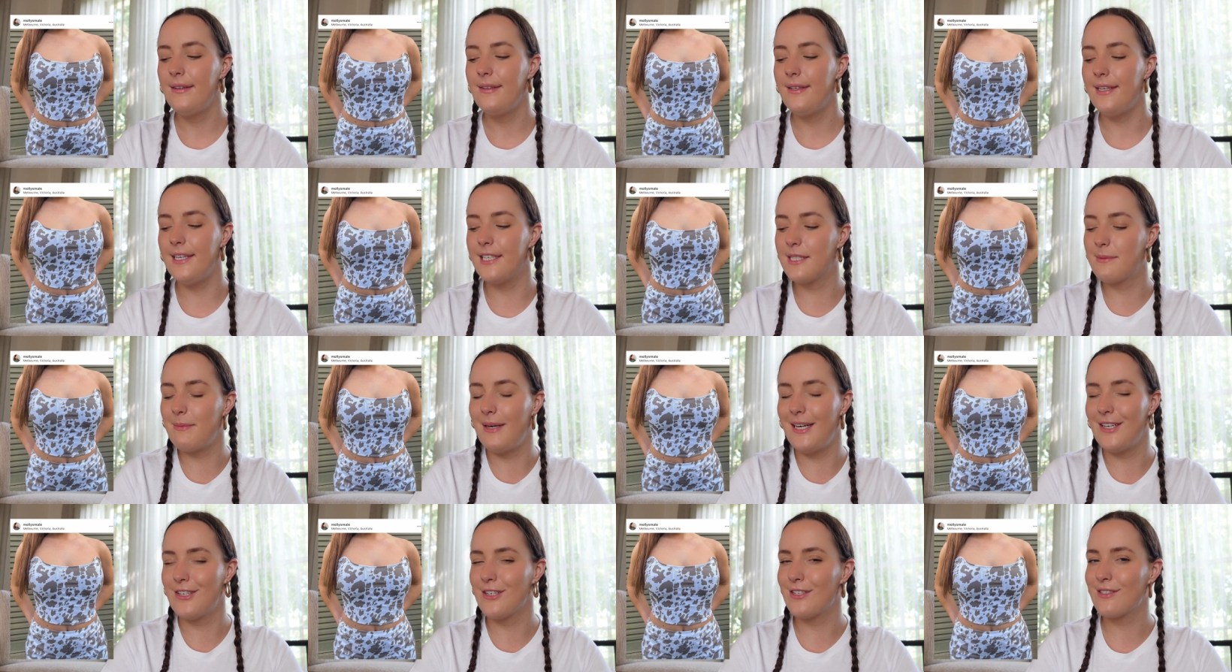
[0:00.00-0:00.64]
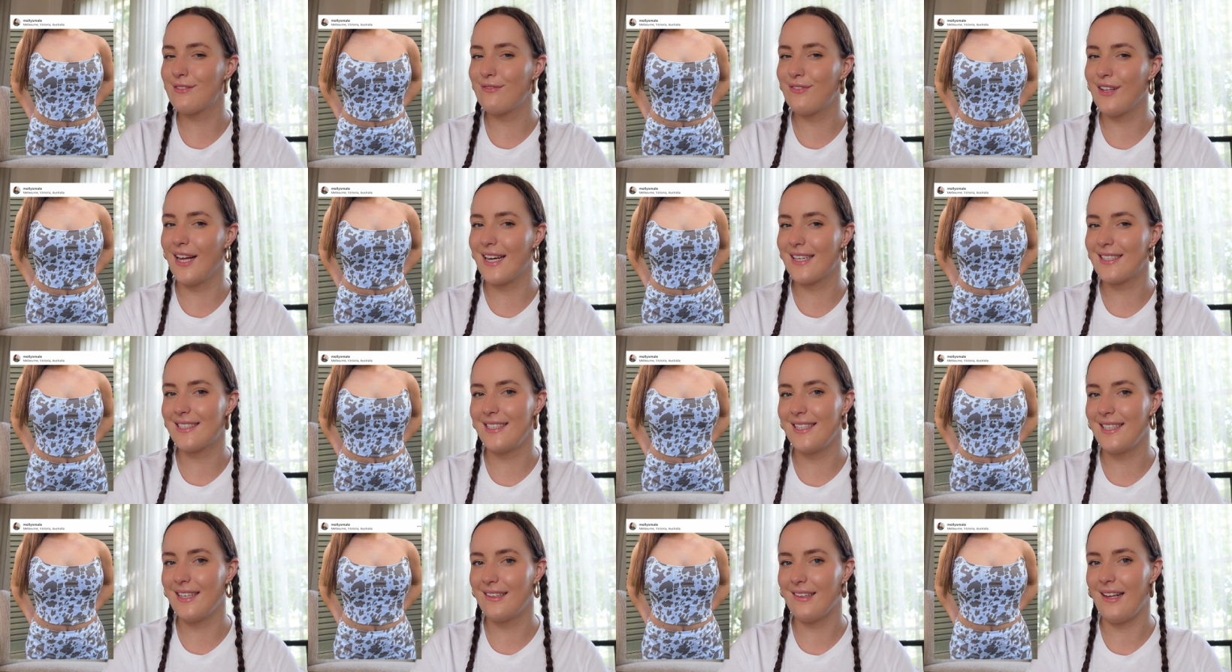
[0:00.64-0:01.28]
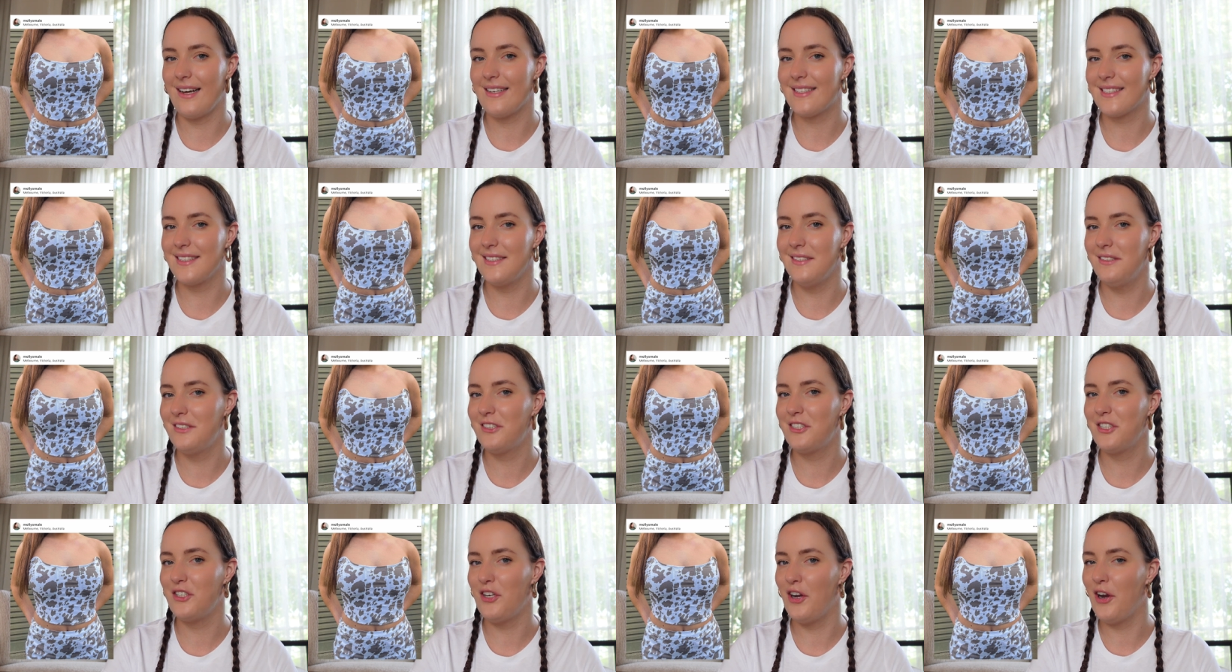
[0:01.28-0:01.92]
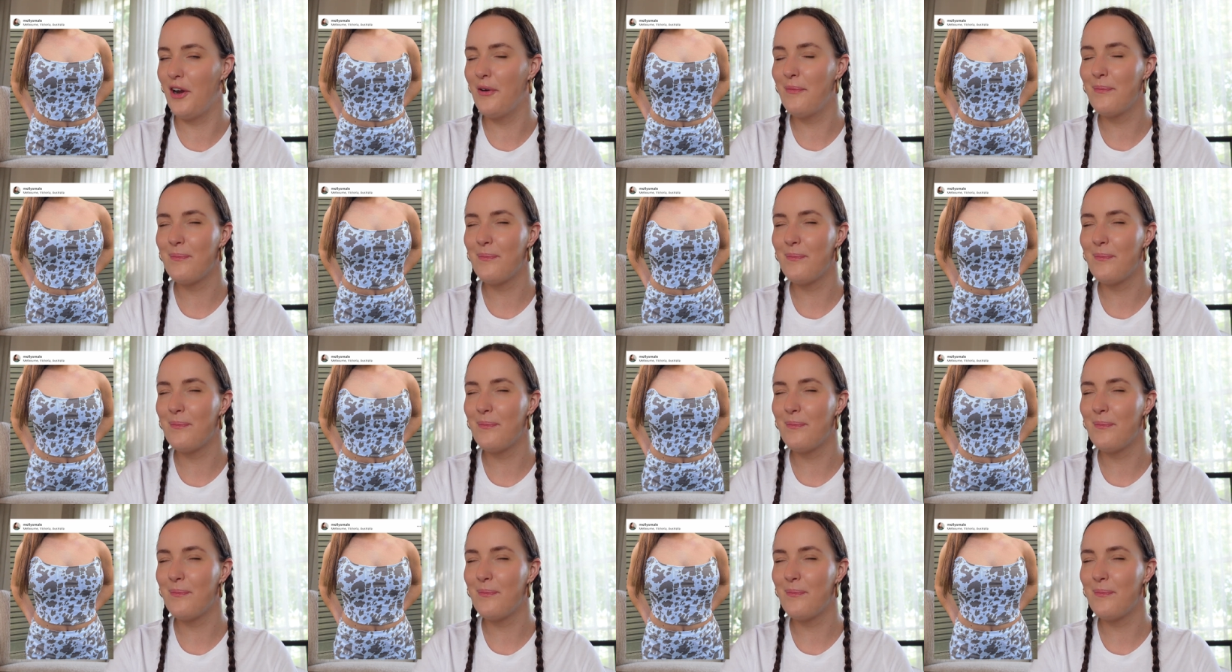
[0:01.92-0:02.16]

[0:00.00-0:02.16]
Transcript: here's me just flexing glasslands, you know?